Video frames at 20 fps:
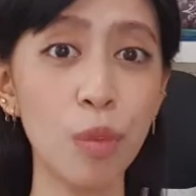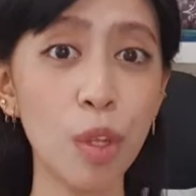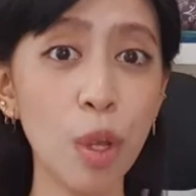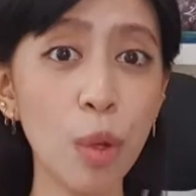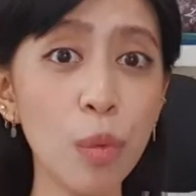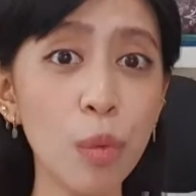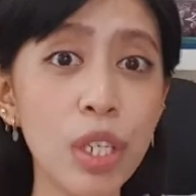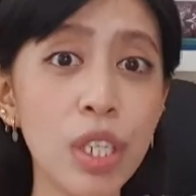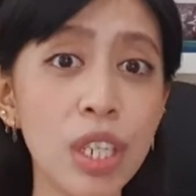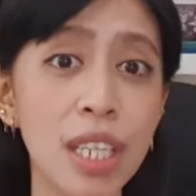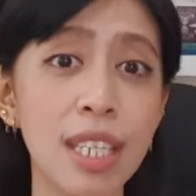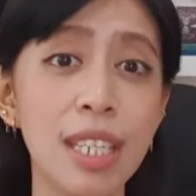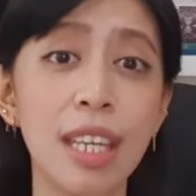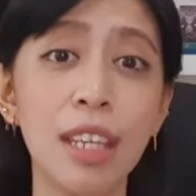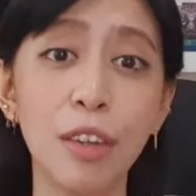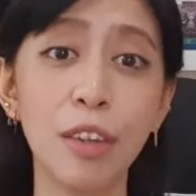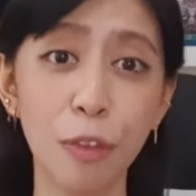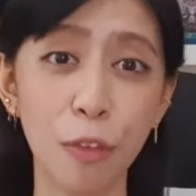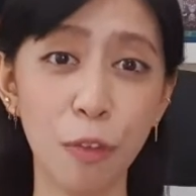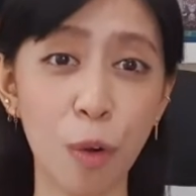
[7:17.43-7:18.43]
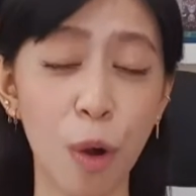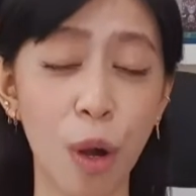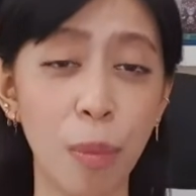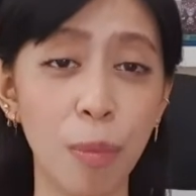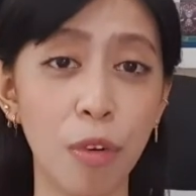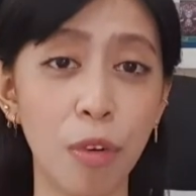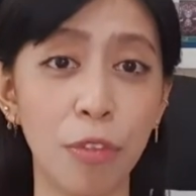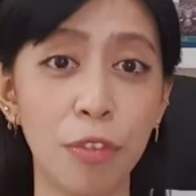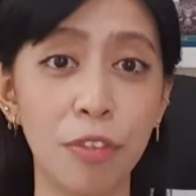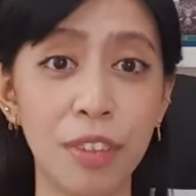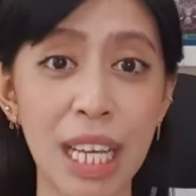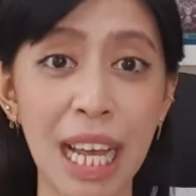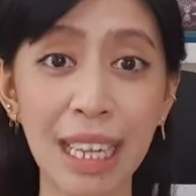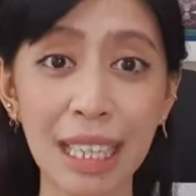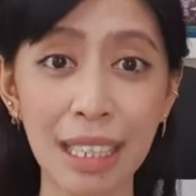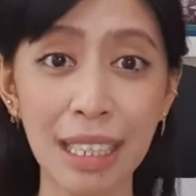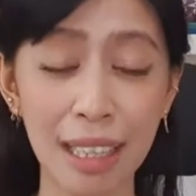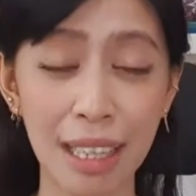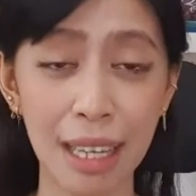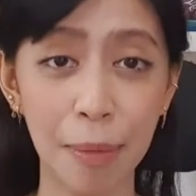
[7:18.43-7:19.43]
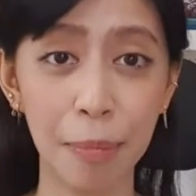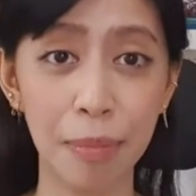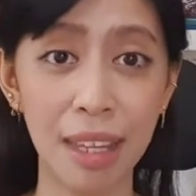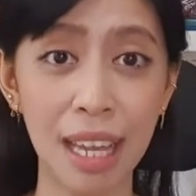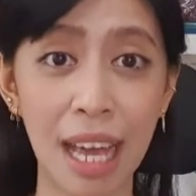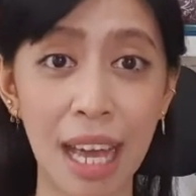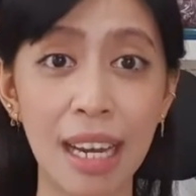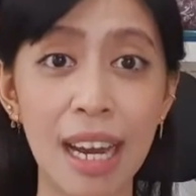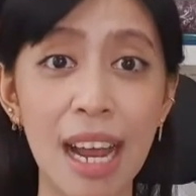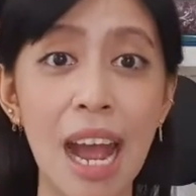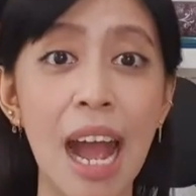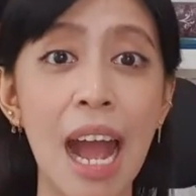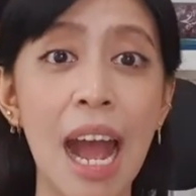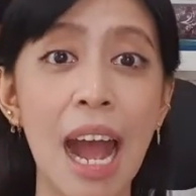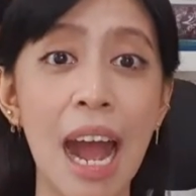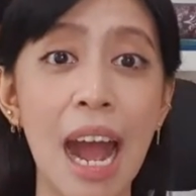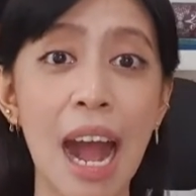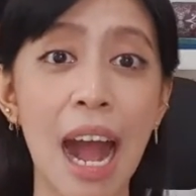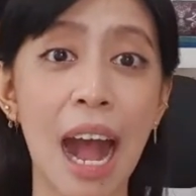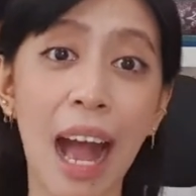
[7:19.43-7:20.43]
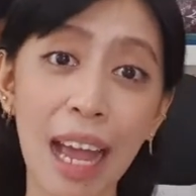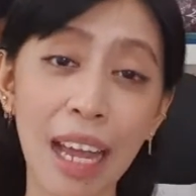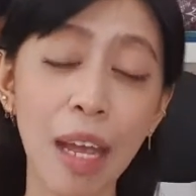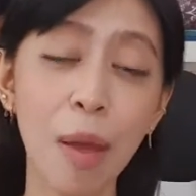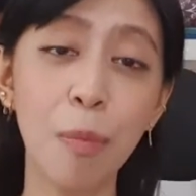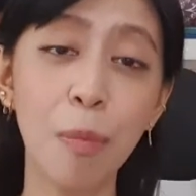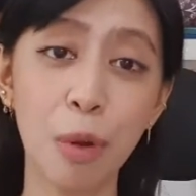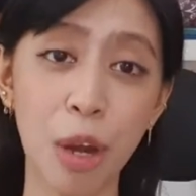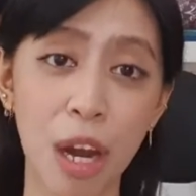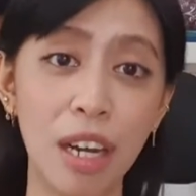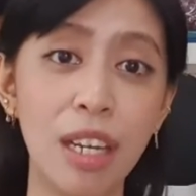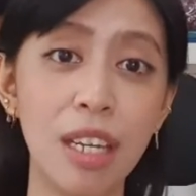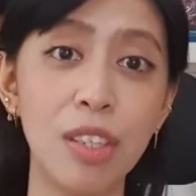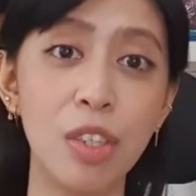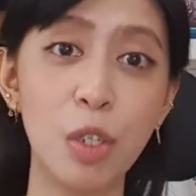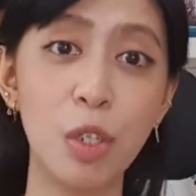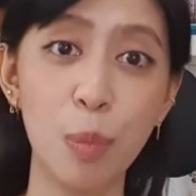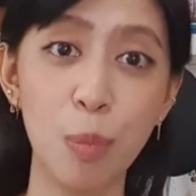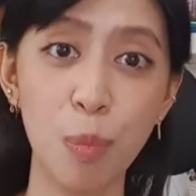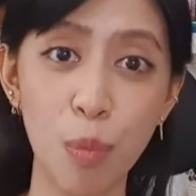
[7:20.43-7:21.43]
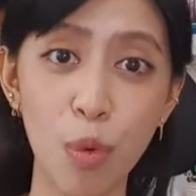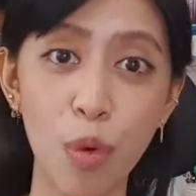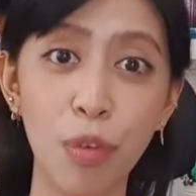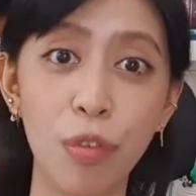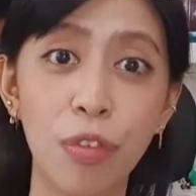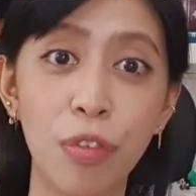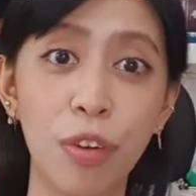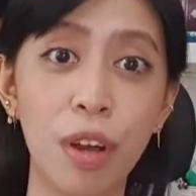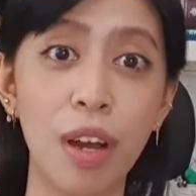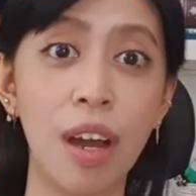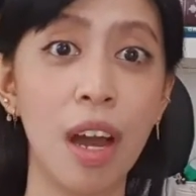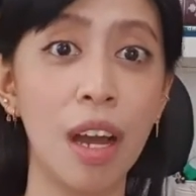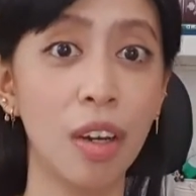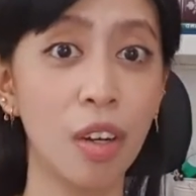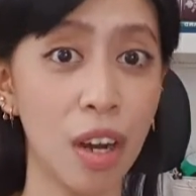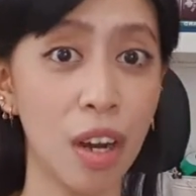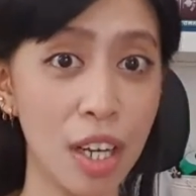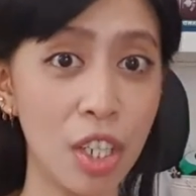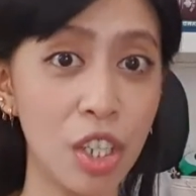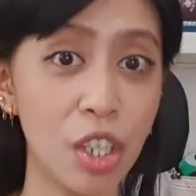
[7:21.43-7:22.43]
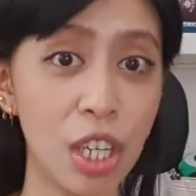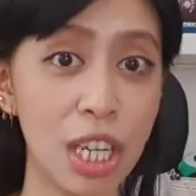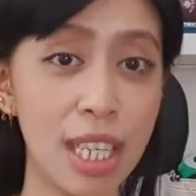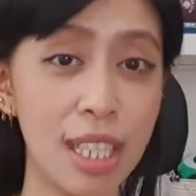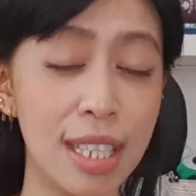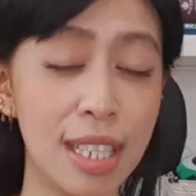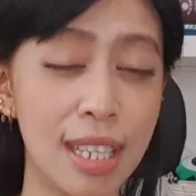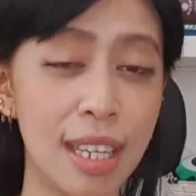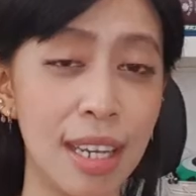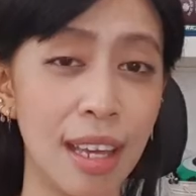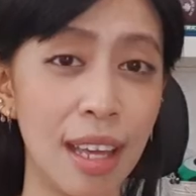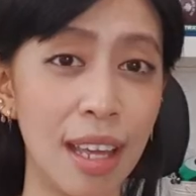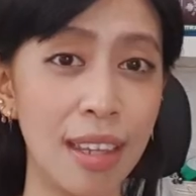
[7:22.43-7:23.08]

which is in the form of telling them that I am ready to move countries.